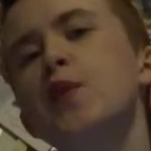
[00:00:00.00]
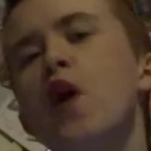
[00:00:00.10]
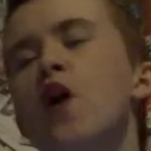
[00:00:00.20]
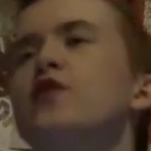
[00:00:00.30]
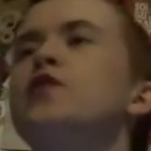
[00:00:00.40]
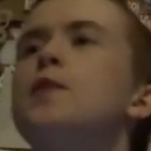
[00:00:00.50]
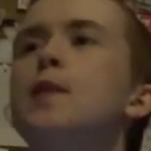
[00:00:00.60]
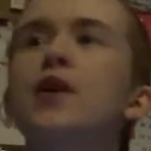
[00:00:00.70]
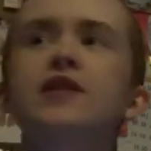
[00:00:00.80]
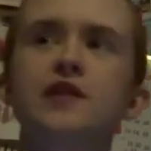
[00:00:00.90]
are from my
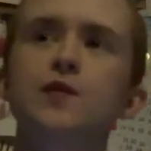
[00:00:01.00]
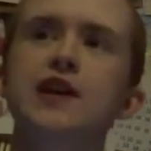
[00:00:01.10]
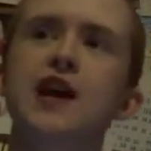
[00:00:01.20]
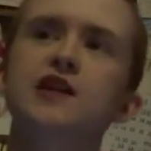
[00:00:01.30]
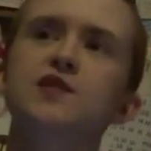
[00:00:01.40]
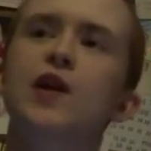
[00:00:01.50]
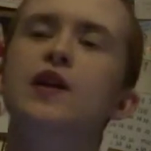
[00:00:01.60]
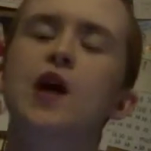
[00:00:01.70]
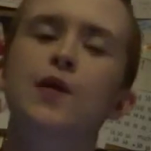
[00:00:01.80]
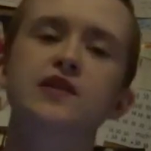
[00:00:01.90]
birthday weekend when
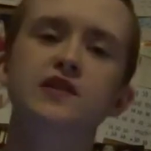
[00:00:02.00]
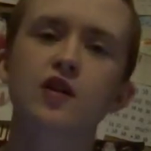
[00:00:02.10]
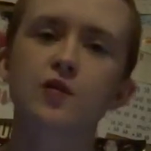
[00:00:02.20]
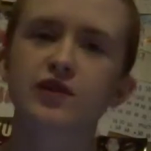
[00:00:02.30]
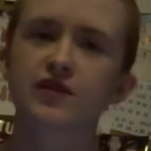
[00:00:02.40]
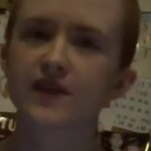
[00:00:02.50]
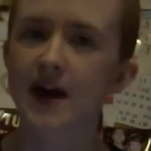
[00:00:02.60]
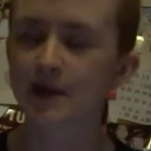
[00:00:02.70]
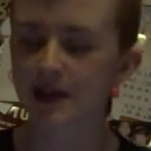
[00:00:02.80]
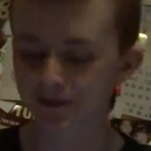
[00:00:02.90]
I went to Durham with some family.